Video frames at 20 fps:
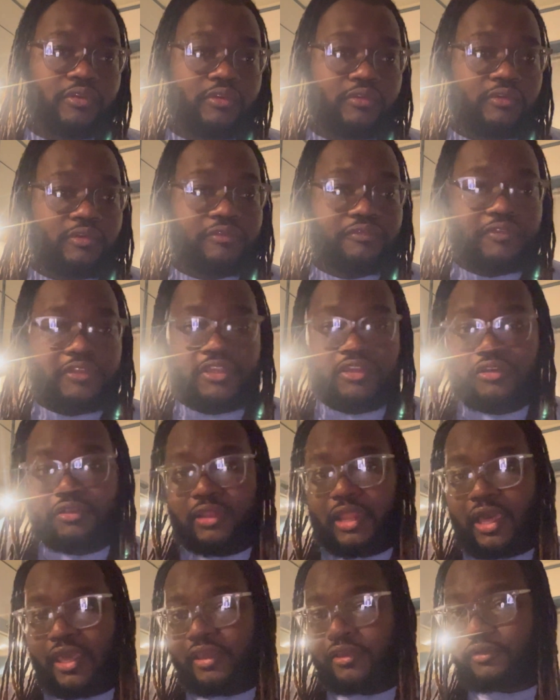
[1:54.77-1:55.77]
Reveal
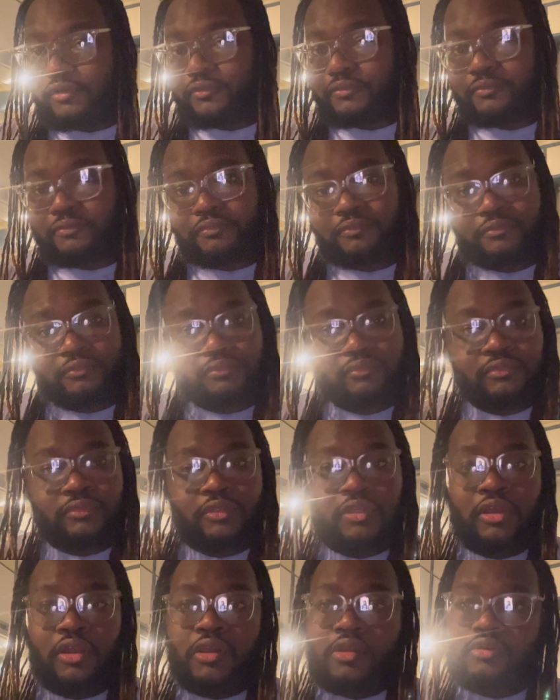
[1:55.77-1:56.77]
like
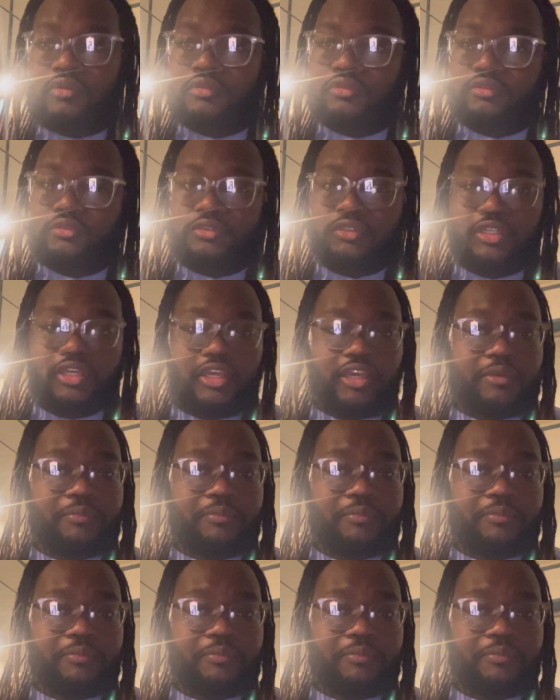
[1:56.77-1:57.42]
it